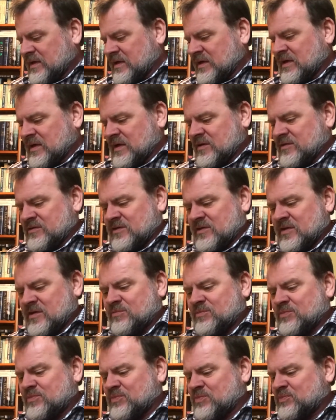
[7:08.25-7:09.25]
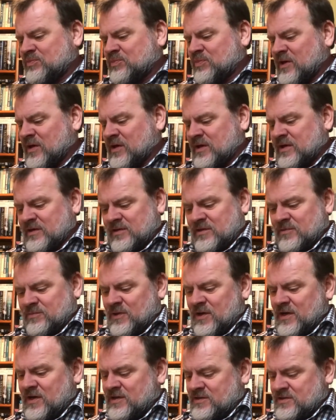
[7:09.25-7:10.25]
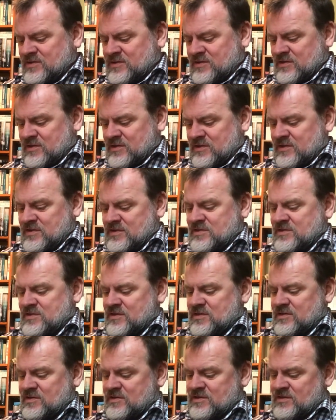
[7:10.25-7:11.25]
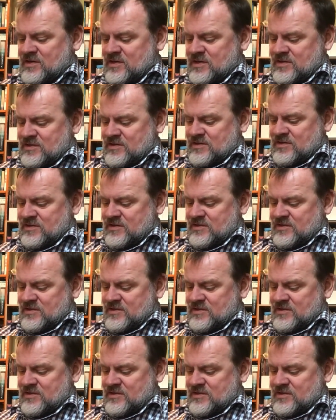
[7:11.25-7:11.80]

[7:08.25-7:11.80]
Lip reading: of that. The pages on this are just,